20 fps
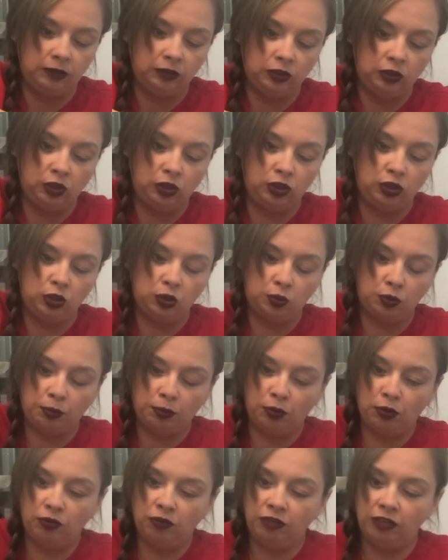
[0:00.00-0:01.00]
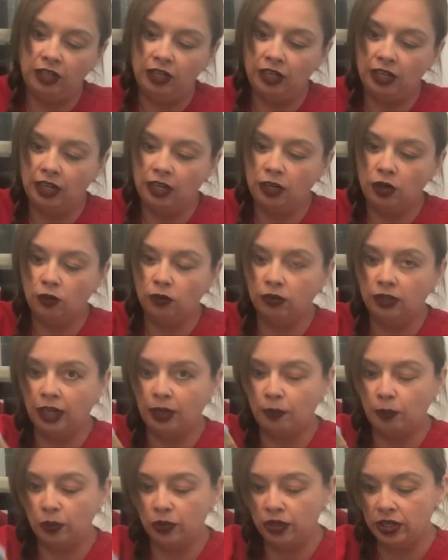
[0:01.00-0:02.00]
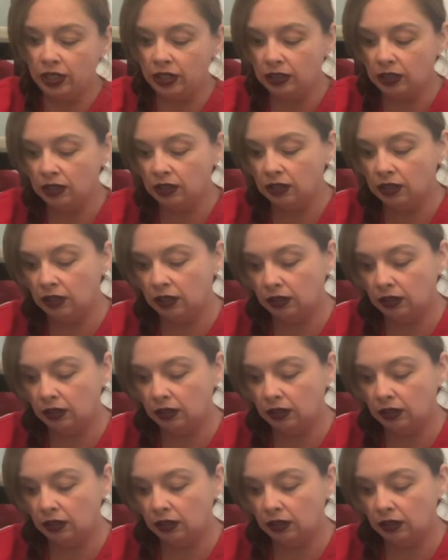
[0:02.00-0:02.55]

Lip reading: you just remove it and you'll label this.